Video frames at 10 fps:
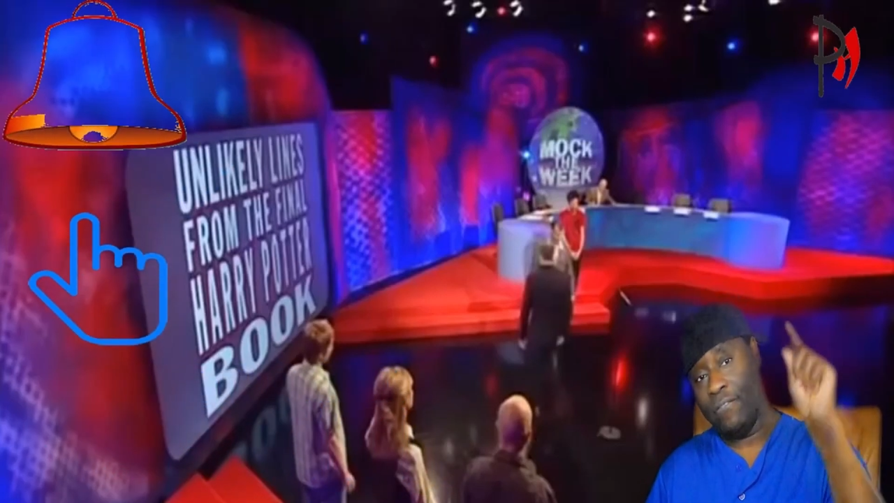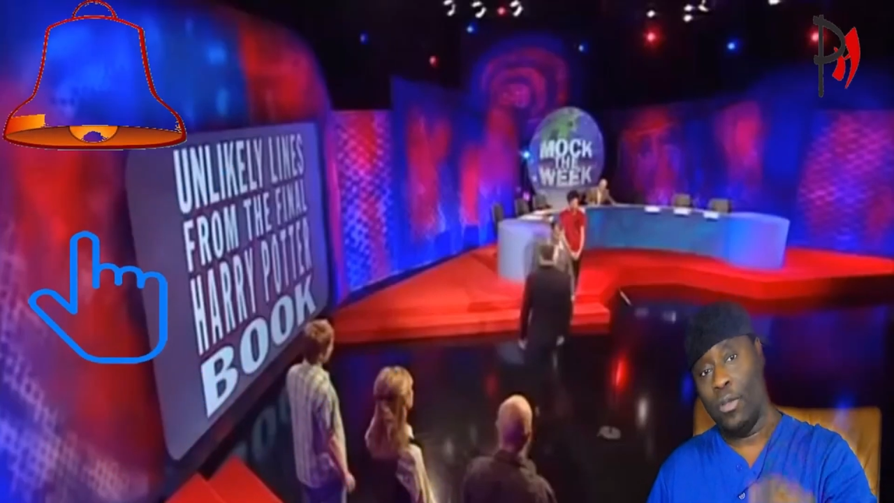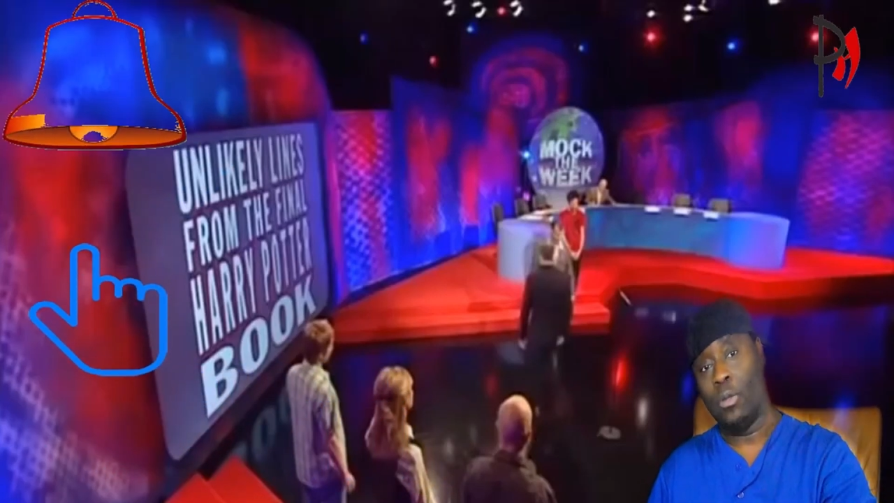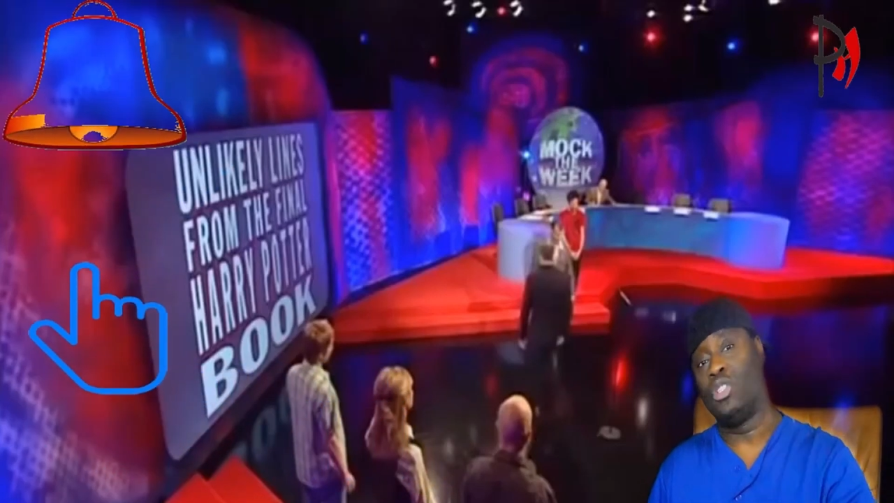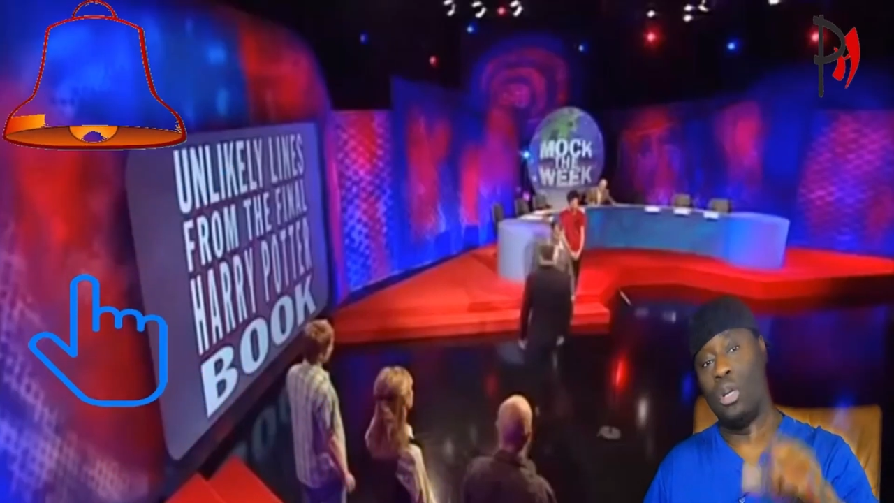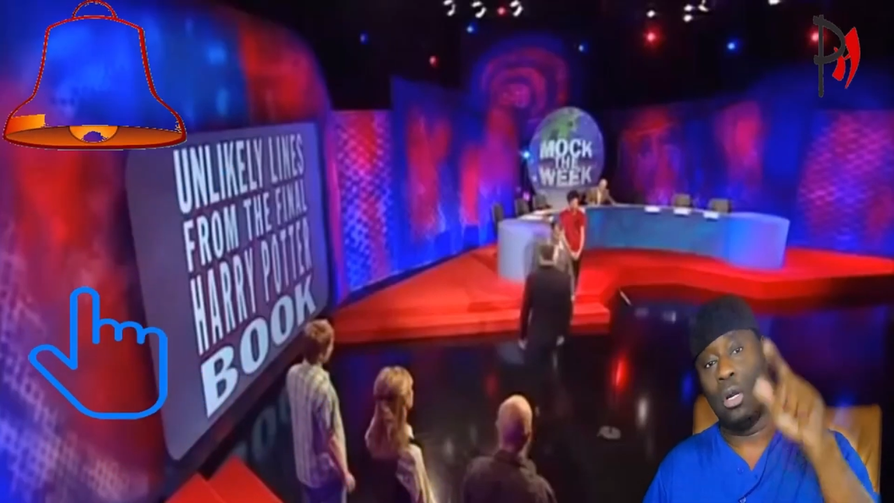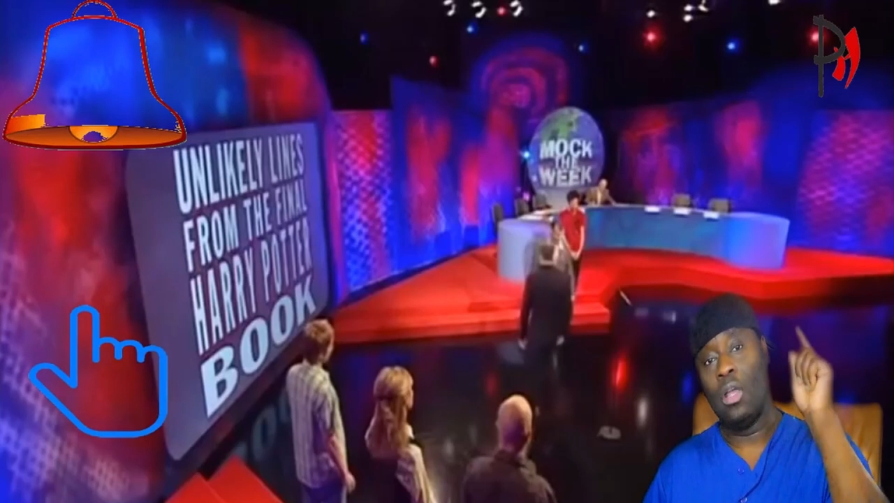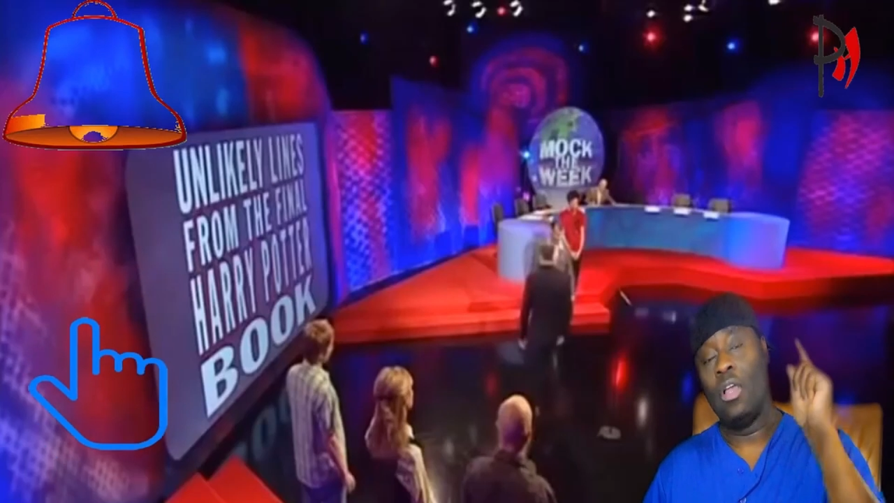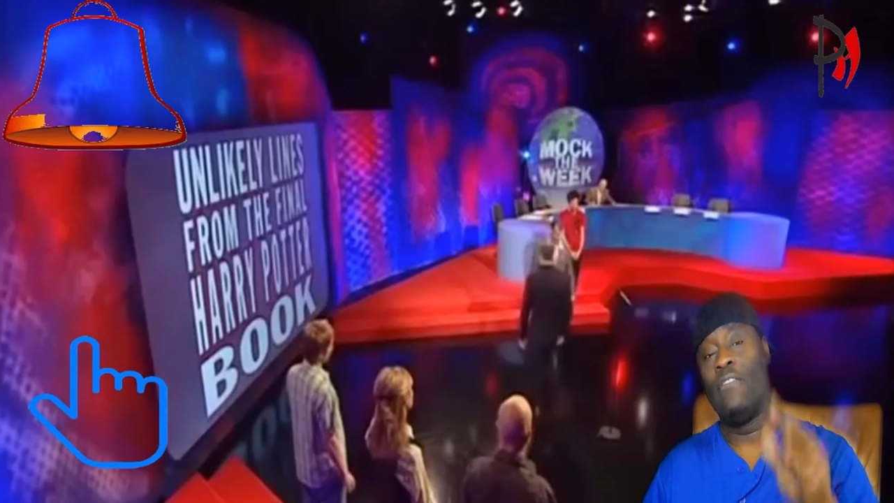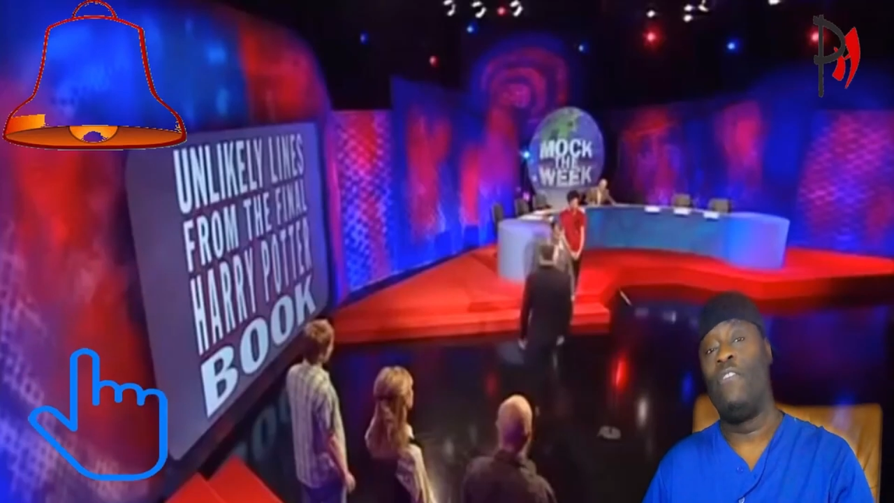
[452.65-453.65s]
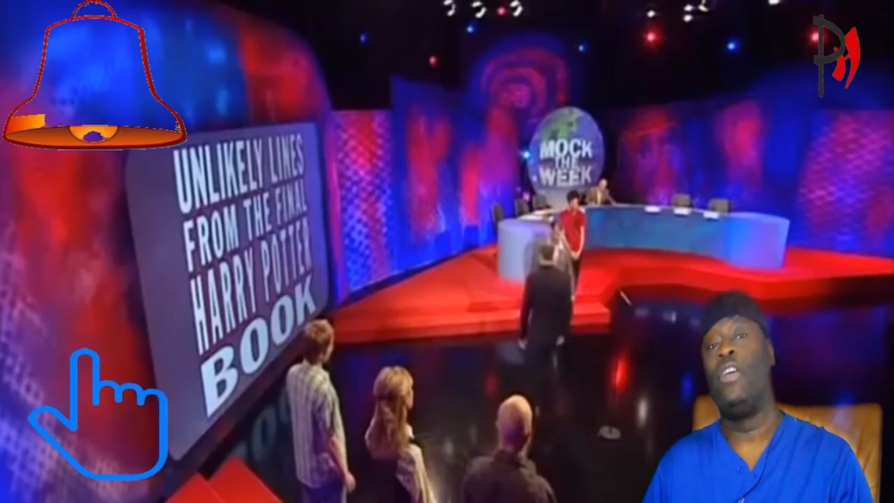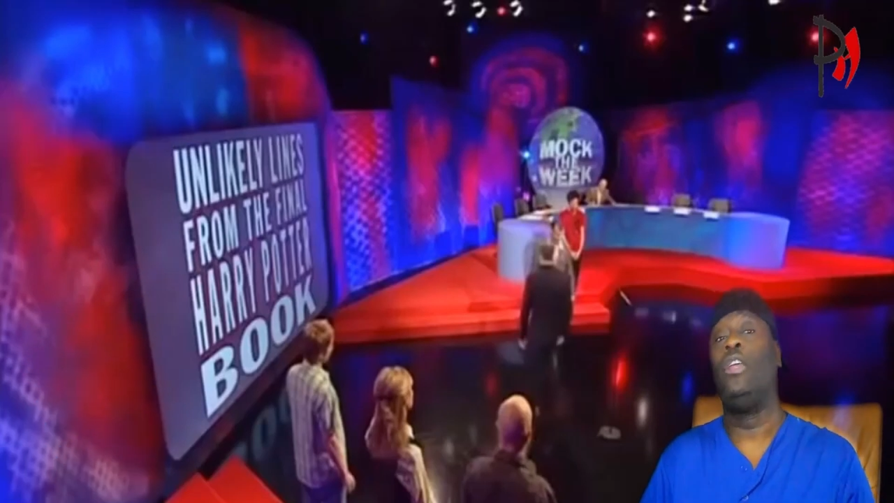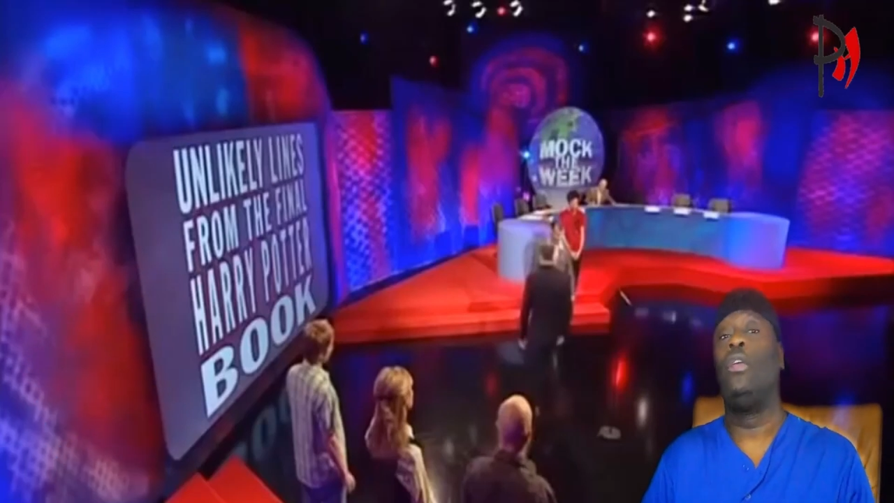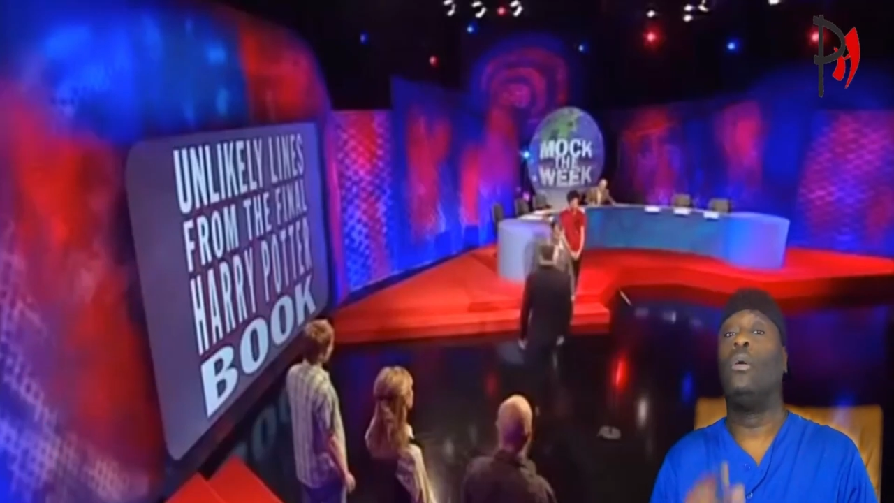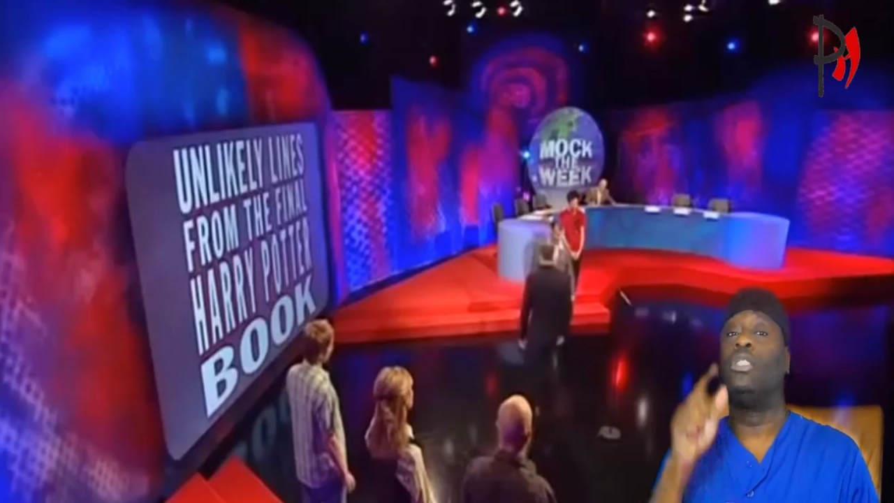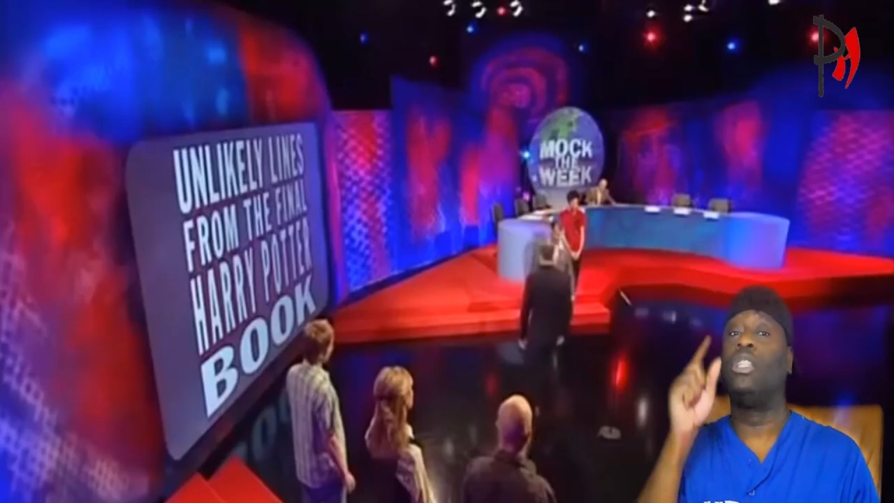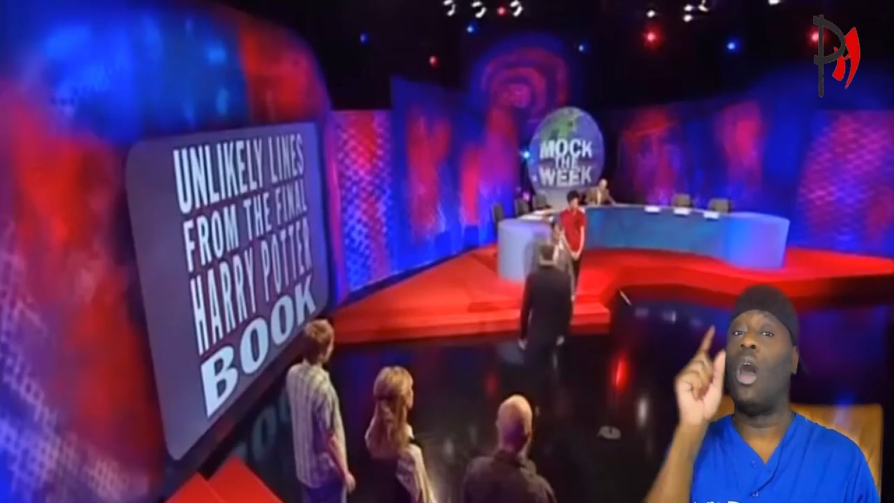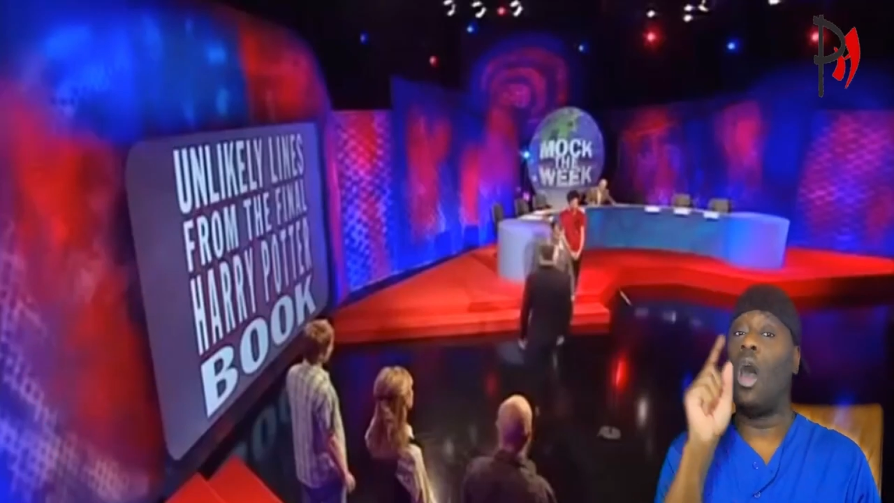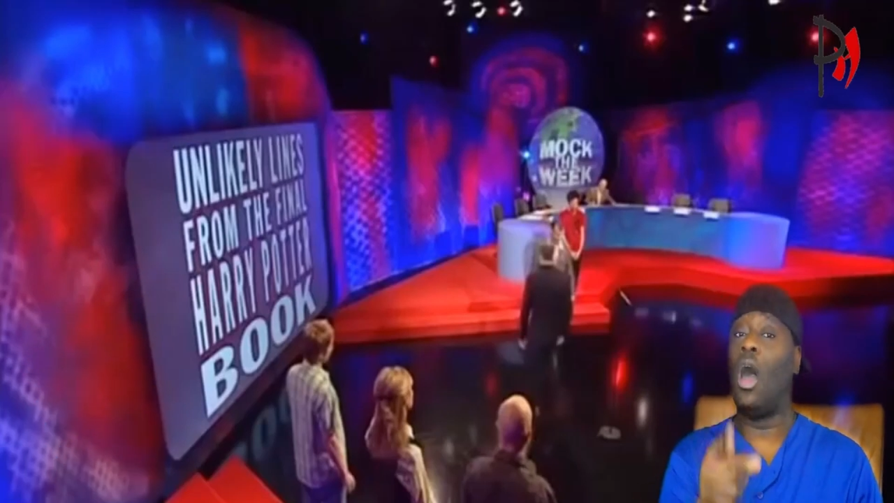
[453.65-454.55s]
future videos.